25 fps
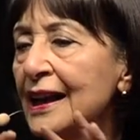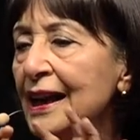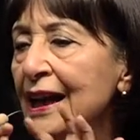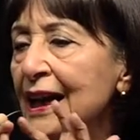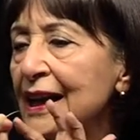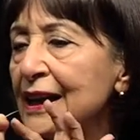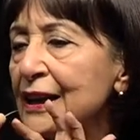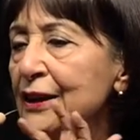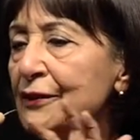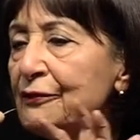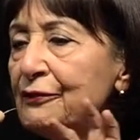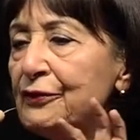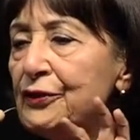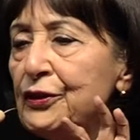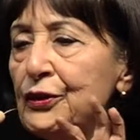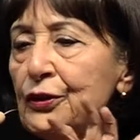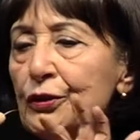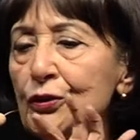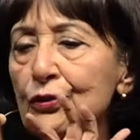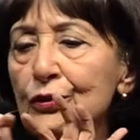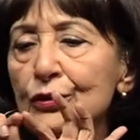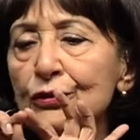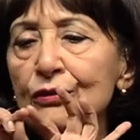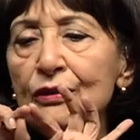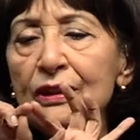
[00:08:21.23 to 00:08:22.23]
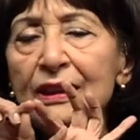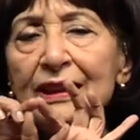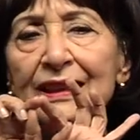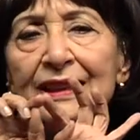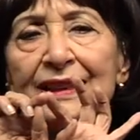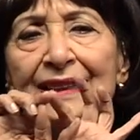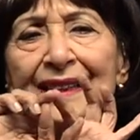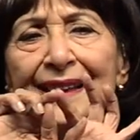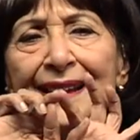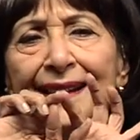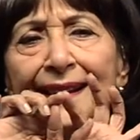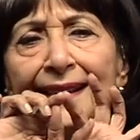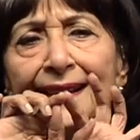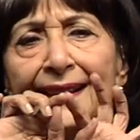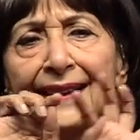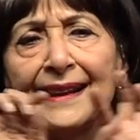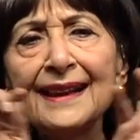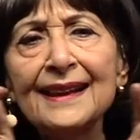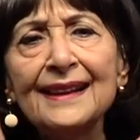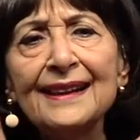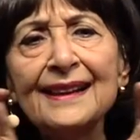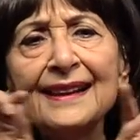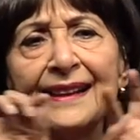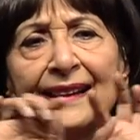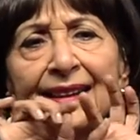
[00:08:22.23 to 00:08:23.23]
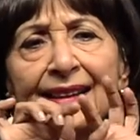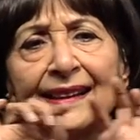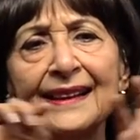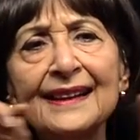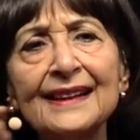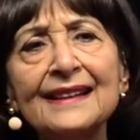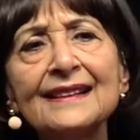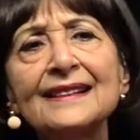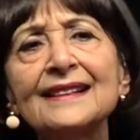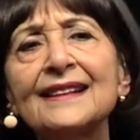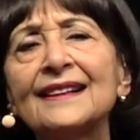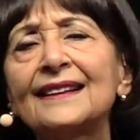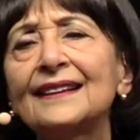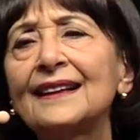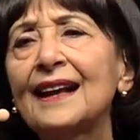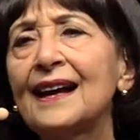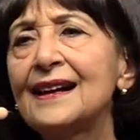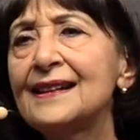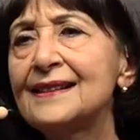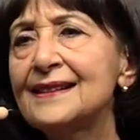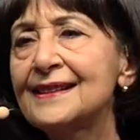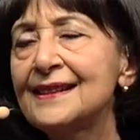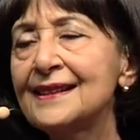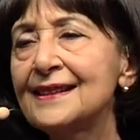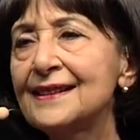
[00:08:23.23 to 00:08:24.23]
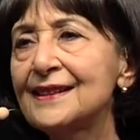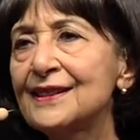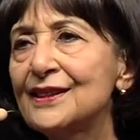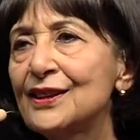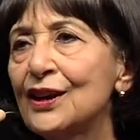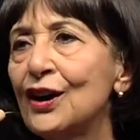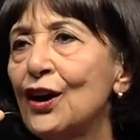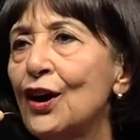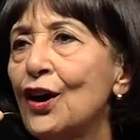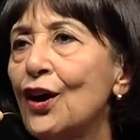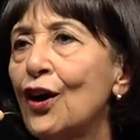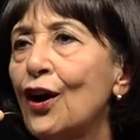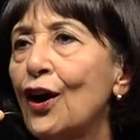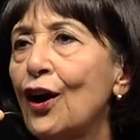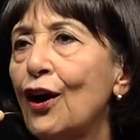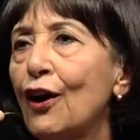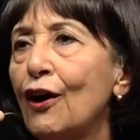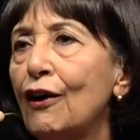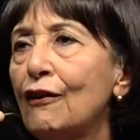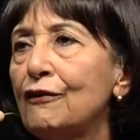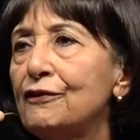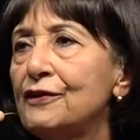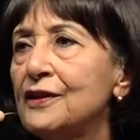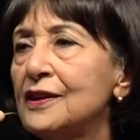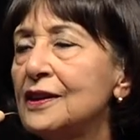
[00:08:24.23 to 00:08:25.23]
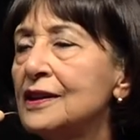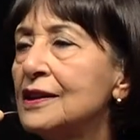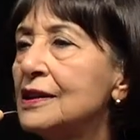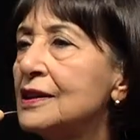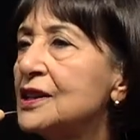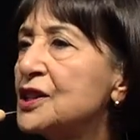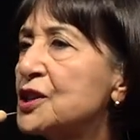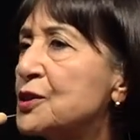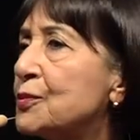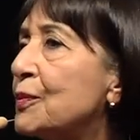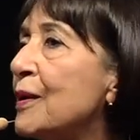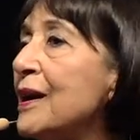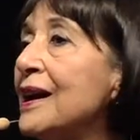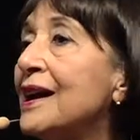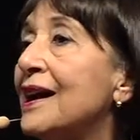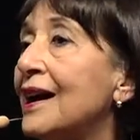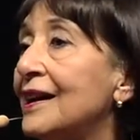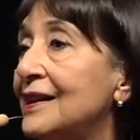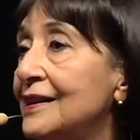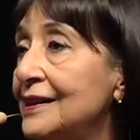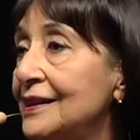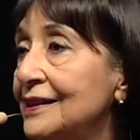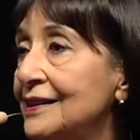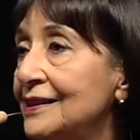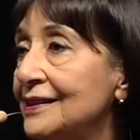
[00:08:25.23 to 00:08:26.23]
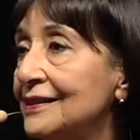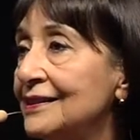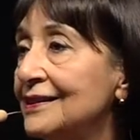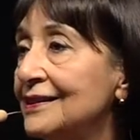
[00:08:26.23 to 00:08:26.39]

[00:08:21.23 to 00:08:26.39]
and a few thin, thin slices of spring onion,